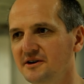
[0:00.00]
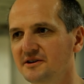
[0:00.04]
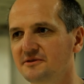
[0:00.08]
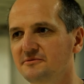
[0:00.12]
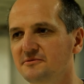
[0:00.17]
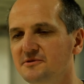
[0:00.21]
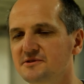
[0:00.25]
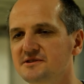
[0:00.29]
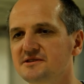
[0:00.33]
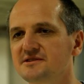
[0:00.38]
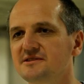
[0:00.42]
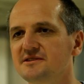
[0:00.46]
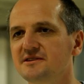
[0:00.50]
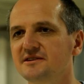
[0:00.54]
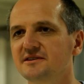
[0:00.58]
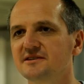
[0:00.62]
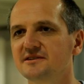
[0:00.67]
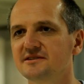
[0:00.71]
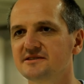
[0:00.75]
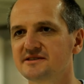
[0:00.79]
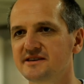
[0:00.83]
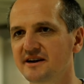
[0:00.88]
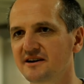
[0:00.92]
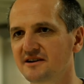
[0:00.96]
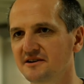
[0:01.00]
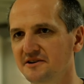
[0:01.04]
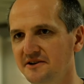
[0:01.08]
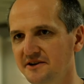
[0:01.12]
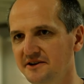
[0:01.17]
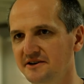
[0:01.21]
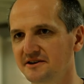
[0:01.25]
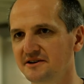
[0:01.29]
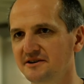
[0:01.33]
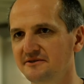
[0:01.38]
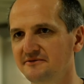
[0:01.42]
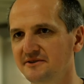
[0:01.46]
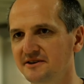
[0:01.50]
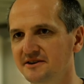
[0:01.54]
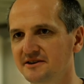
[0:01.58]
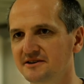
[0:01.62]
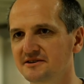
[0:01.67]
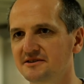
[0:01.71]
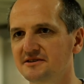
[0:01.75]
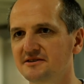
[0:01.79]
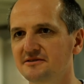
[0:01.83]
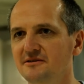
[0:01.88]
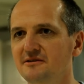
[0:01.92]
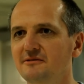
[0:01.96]
it was a single day
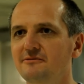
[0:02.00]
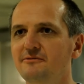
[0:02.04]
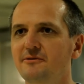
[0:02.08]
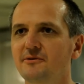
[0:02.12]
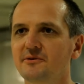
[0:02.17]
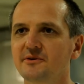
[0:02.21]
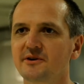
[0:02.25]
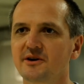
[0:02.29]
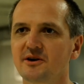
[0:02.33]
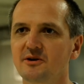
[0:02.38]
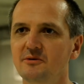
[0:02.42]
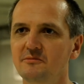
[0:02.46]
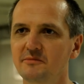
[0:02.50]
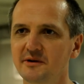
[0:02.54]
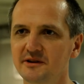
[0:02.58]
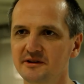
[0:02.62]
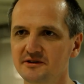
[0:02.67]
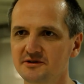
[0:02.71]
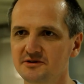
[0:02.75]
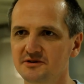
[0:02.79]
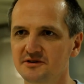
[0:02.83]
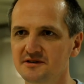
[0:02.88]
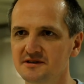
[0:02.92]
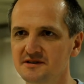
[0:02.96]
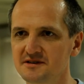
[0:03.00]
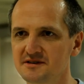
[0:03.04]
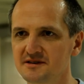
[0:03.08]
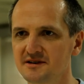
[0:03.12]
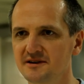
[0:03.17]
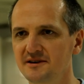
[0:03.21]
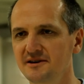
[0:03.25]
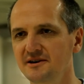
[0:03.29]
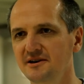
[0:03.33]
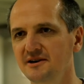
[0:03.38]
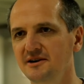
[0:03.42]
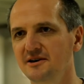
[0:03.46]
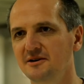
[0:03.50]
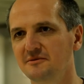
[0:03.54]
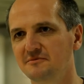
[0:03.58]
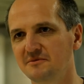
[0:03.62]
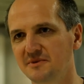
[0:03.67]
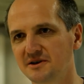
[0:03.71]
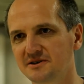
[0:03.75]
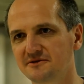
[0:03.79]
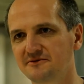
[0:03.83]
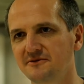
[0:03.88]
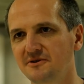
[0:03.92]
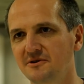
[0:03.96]
event for the competitions,
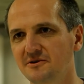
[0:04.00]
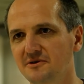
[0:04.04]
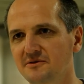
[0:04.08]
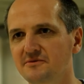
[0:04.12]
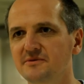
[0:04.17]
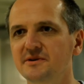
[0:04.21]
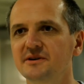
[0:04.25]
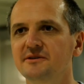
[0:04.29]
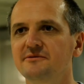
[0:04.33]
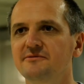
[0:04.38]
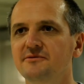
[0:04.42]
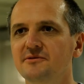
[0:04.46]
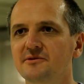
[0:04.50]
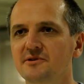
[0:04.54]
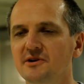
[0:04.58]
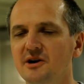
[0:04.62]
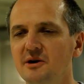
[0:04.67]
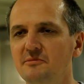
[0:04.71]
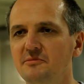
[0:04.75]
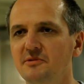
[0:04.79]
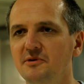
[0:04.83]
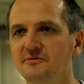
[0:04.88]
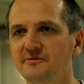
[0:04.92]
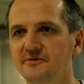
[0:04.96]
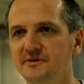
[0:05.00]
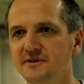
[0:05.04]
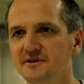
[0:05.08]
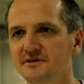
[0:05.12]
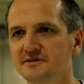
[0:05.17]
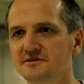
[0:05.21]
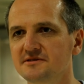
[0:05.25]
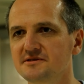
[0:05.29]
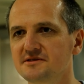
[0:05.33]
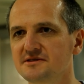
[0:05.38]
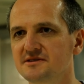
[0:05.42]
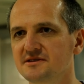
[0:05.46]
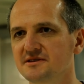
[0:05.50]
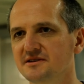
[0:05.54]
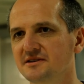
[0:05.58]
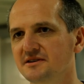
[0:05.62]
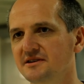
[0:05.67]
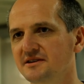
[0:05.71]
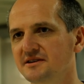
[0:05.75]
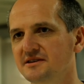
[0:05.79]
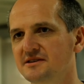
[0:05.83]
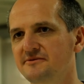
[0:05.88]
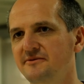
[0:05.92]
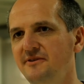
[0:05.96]
but already for a couple of years
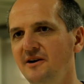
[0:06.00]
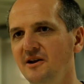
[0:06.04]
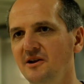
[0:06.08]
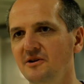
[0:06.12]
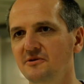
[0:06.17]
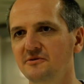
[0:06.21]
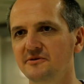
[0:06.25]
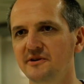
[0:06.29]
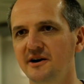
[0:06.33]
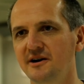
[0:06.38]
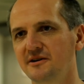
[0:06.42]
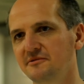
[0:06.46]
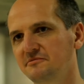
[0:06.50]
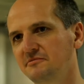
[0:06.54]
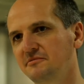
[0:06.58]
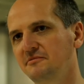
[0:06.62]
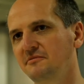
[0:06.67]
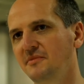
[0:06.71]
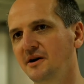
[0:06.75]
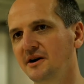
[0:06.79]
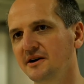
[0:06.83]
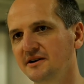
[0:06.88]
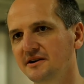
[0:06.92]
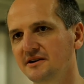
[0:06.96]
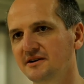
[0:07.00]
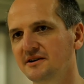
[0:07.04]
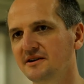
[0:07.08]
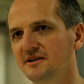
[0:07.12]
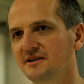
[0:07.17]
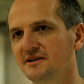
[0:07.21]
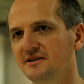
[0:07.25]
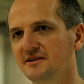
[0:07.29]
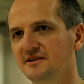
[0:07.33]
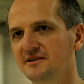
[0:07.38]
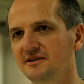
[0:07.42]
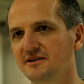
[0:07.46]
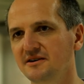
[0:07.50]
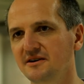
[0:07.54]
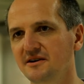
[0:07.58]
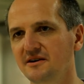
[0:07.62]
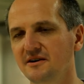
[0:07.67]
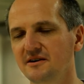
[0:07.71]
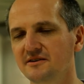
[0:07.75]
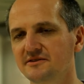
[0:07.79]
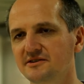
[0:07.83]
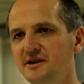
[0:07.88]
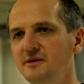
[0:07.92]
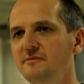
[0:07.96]
it's followed up by
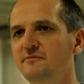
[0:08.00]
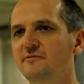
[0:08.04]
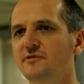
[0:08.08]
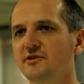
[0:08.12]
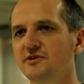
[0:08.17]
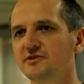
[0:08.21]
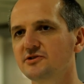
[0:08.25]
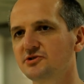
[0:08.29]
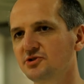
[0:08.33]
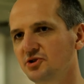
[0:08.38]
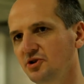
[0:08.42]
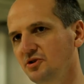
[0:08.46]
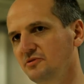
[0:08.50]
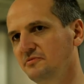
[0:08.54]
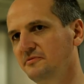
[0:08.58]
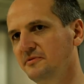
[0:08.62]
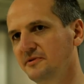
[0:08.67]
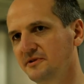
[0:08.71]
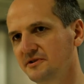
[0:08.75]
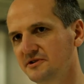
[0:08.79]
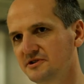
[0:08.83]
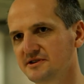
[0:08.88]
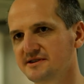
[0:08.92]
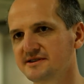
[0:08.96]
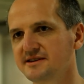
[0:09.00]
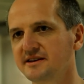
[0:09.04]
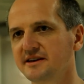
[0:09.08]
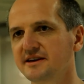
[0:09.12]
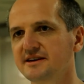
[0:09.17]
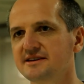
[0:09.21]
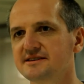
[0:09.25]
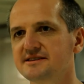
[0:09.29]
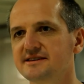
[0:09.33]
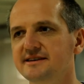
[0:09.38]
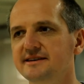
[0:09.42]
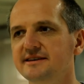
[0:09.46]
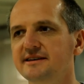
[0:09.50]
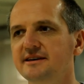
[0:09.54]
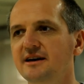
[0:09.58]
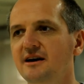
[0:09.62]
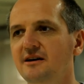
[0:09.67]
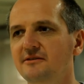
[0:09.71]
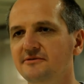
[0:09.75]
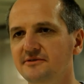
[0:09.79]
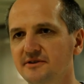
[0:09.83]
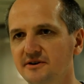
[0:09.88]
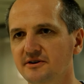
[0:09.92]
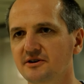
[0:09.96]
a team workshop just the next day
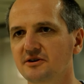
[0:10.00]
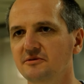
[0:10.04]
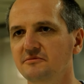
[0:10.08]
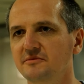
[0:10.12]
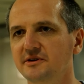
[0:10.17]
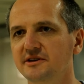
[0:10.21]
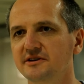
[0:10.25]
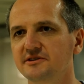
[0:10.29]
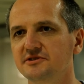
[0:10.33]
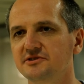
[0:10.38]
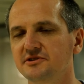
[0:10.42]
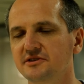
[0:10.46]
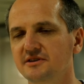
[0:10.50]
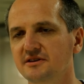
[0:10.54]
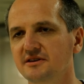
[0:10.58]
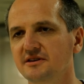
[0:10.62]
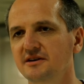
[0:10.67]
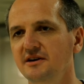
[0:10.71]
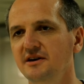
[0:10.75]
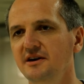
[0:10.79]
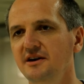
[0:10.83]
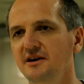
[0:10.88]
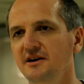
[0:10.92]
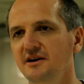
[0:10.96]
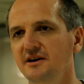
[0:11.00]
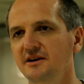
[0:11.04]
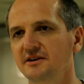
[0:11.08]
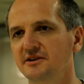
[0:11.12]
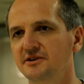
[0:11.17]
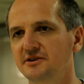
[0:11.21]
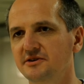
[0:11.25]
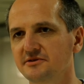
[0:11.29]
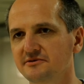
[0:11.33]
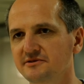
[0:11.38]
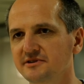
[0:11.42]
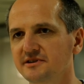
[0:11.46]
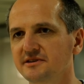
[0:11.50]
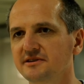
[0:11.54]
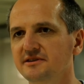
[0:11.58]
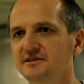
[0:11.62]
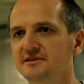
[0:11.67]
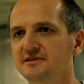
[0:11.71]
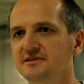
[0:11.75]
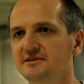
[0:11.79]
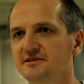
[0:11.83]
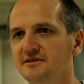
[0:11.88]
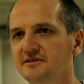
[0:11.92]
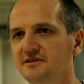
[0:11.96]
after the competition. During
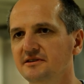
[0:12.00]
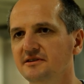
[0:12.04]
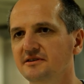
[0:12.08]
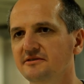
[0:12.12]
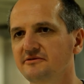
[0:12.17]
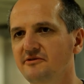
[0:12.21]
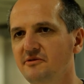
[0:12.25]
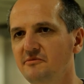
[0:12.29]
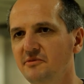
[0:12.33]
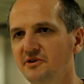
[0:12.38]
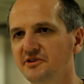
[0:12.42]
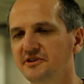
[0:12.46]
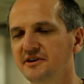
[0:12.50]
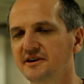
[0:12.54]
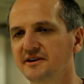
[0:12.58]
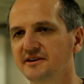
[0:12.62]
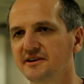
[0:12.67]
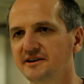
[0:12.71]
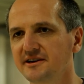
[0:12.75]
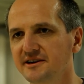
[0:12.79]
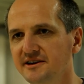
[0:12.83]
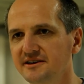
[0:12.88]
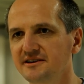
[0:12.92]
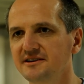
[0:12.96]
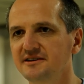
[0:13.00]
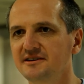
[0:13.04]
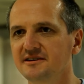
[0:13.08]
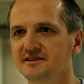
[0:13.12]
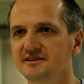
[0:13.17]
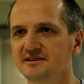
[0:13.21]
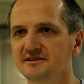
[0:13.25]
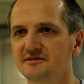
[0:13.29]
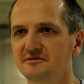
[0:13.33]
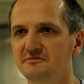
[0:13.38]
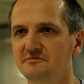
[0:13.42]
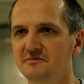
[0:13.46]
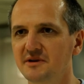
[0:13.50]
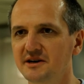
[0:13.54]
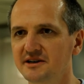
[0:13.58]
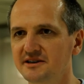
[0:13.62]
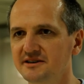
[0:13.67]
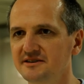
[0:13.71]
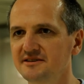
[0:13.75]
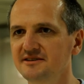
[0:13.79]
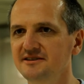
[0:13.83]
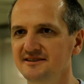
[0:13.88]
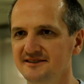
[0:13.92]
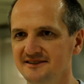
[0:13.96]
the Robotic Day
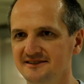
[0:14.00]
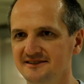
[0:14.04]
main